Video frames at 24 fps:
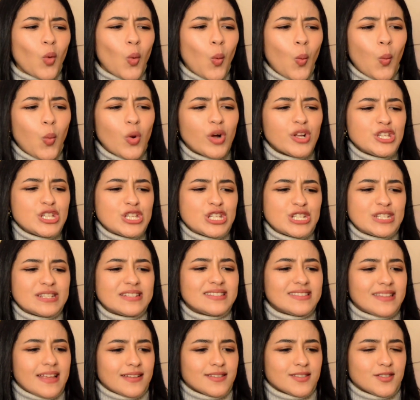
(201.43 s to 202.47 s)
what she
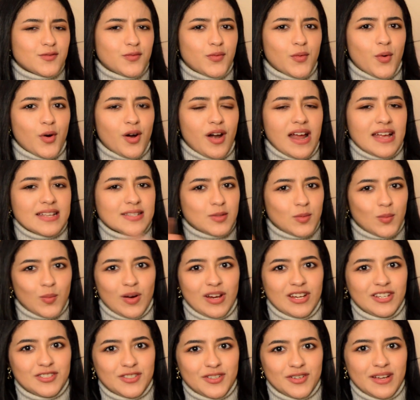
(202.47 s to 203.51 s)
stands for as a
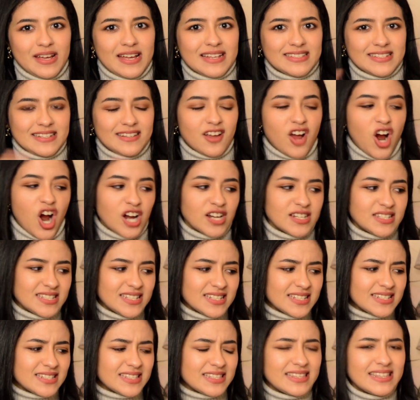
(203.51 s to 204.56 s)
writer, as an
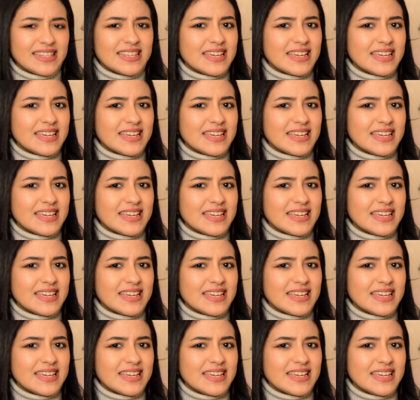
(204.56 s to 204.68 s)
artist.